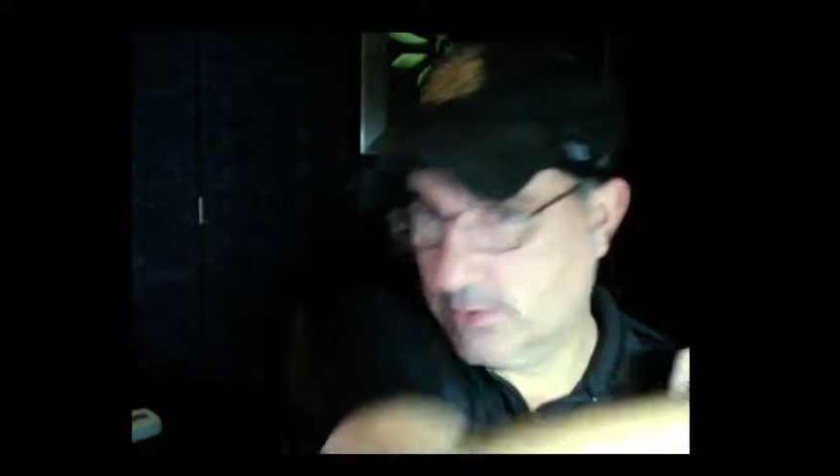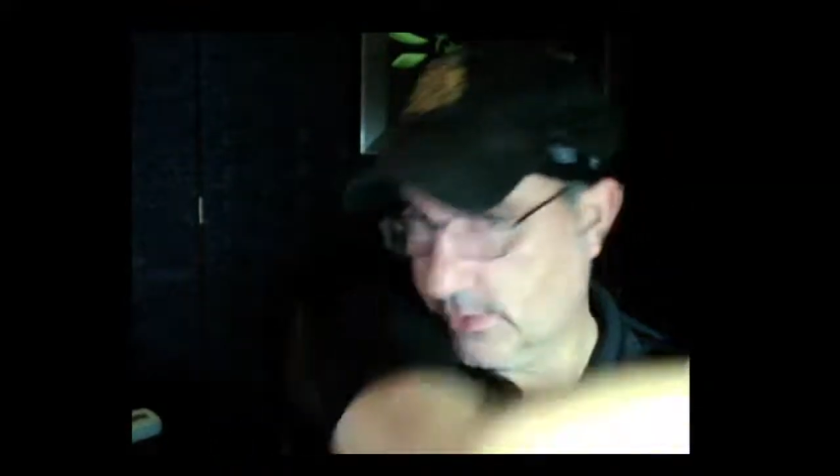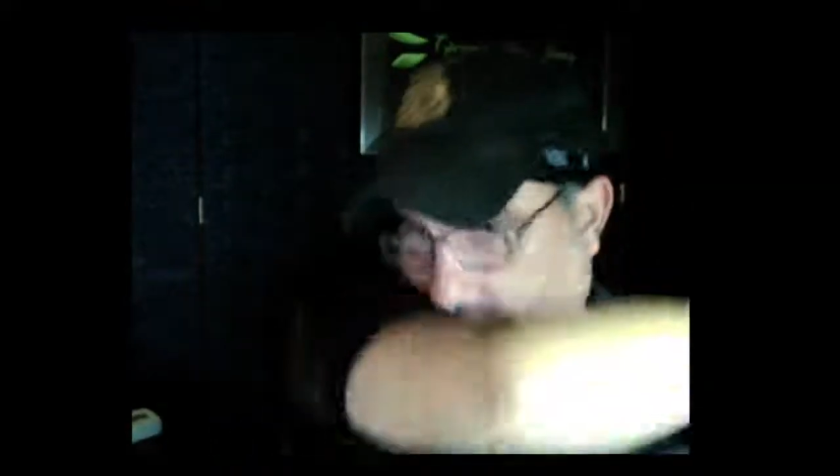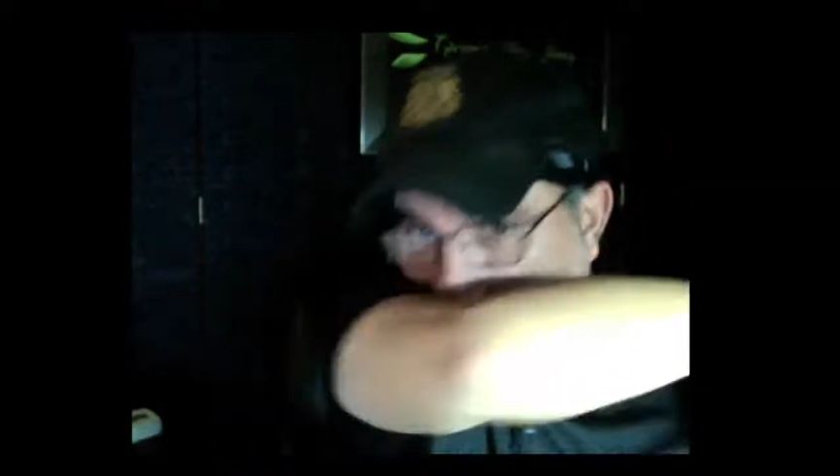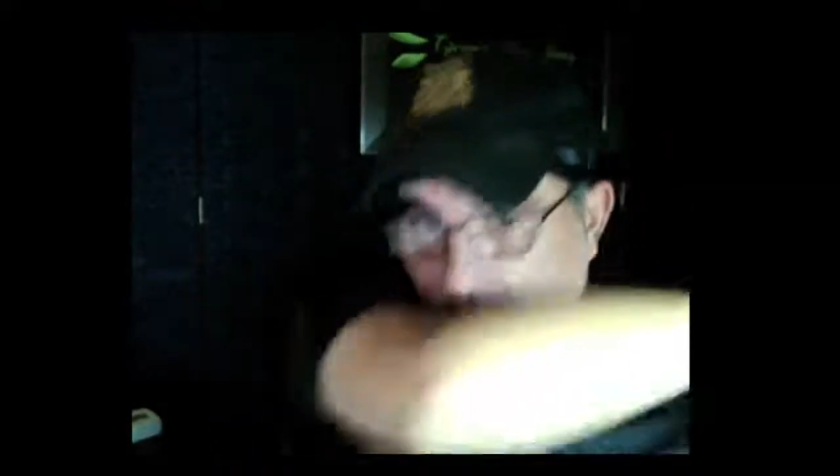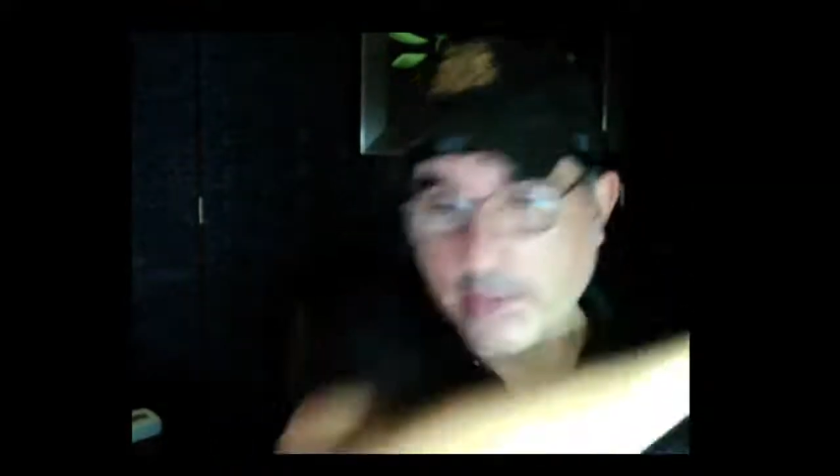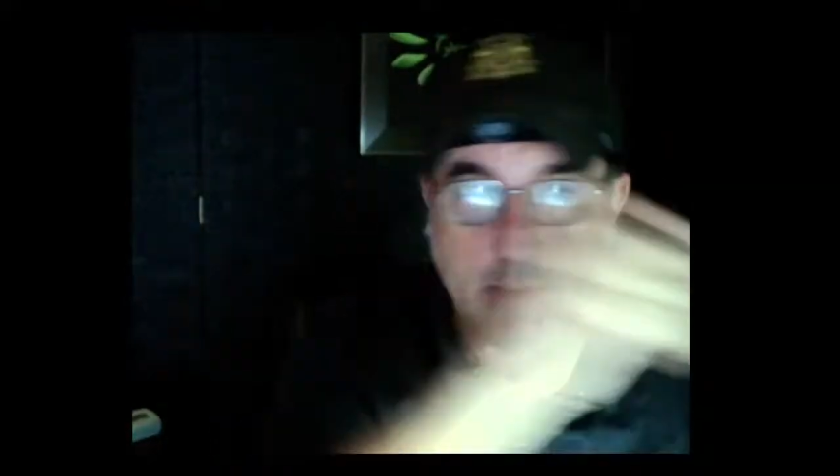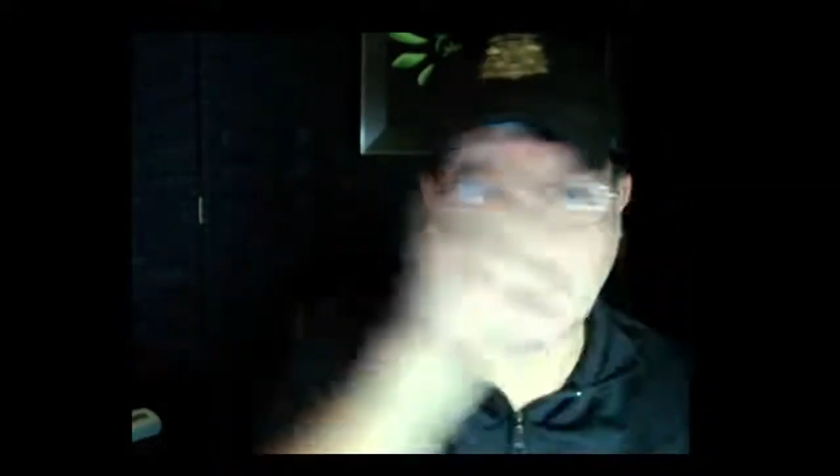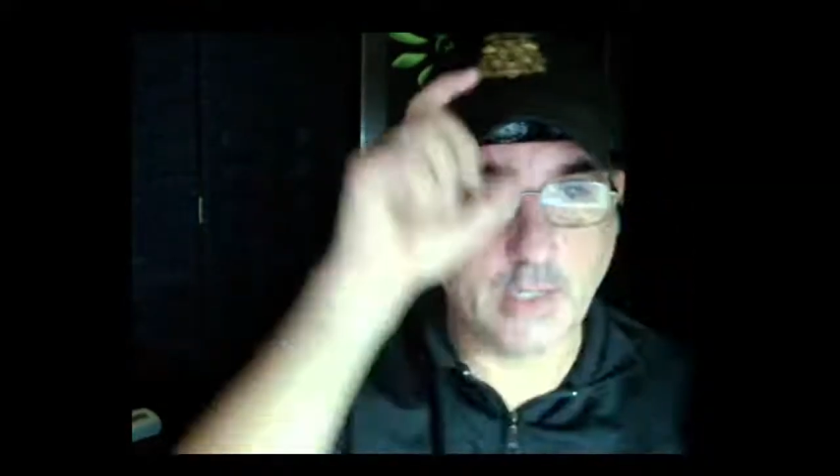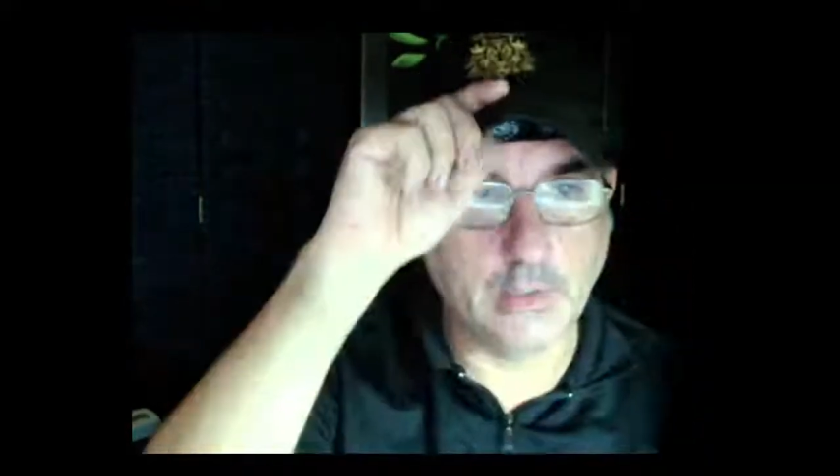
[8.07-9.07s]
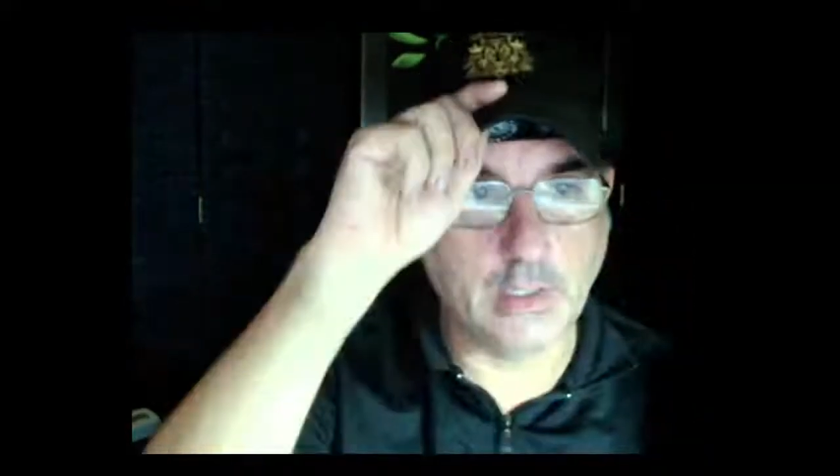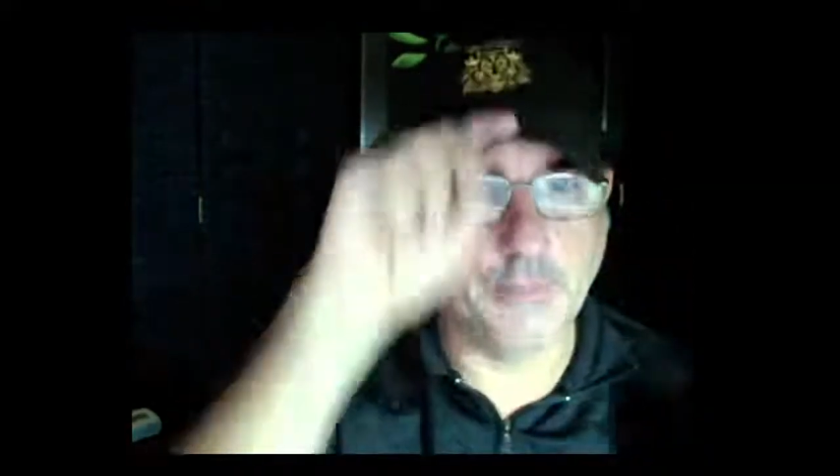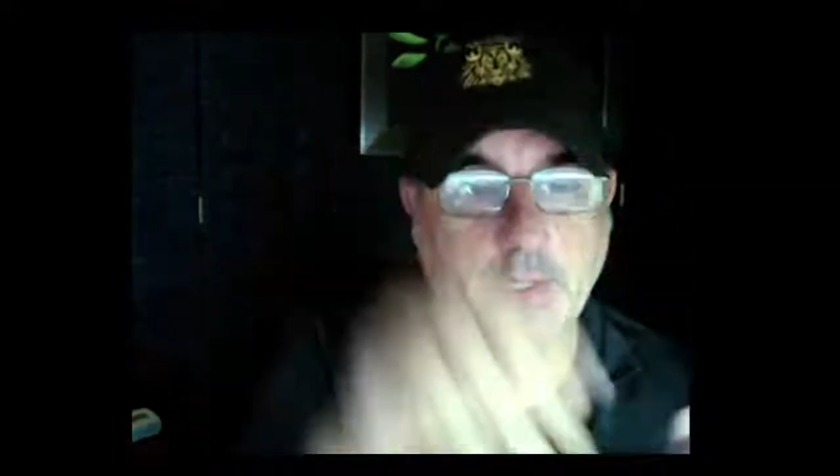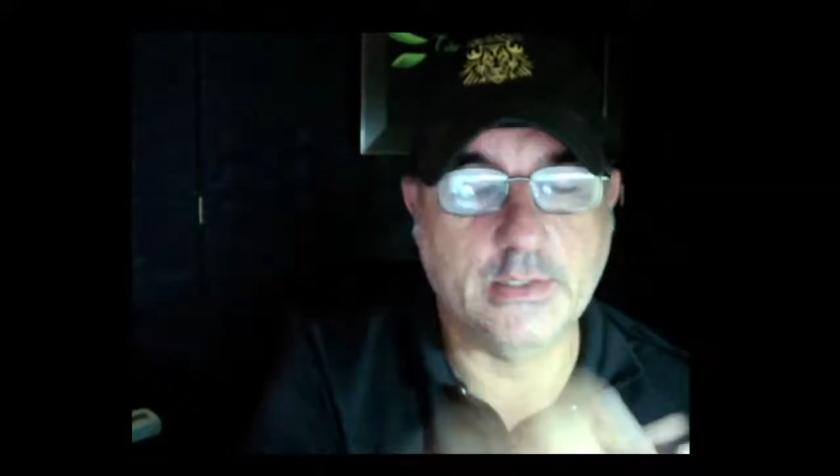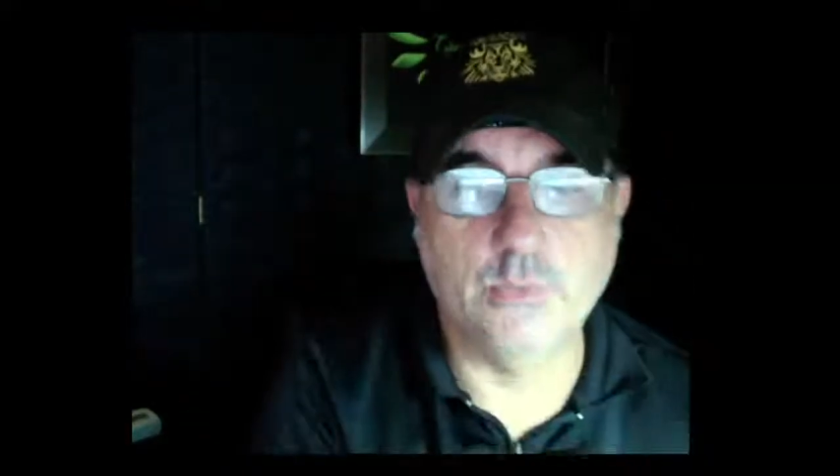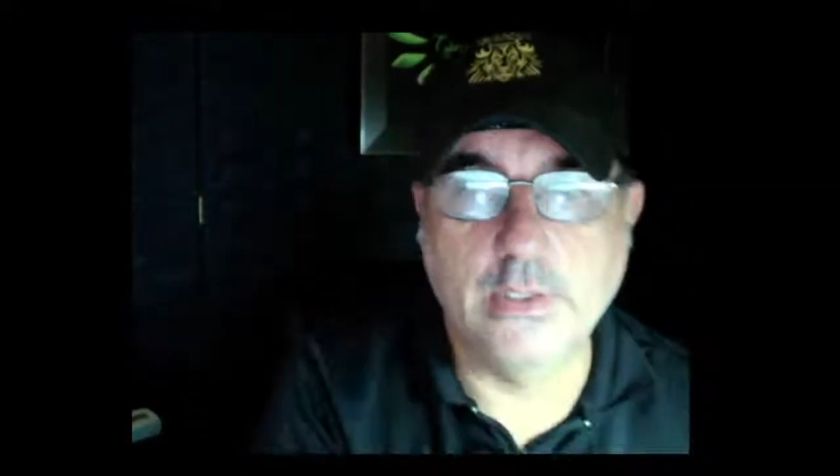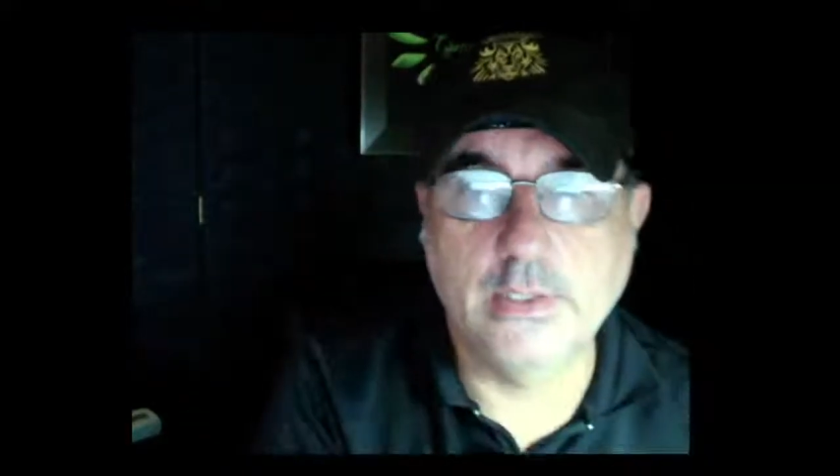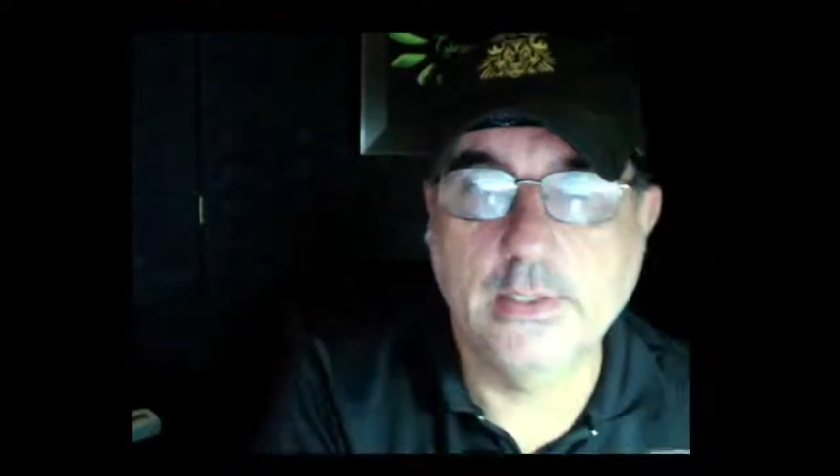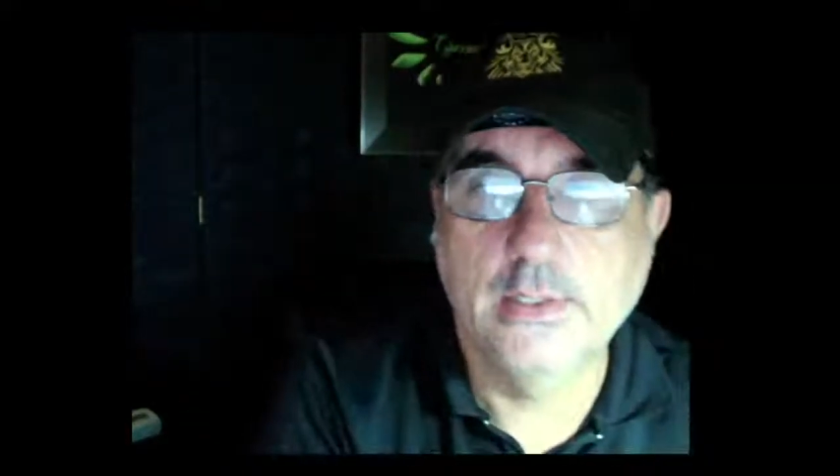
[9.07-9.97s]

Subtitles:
assignment that's coming up next week,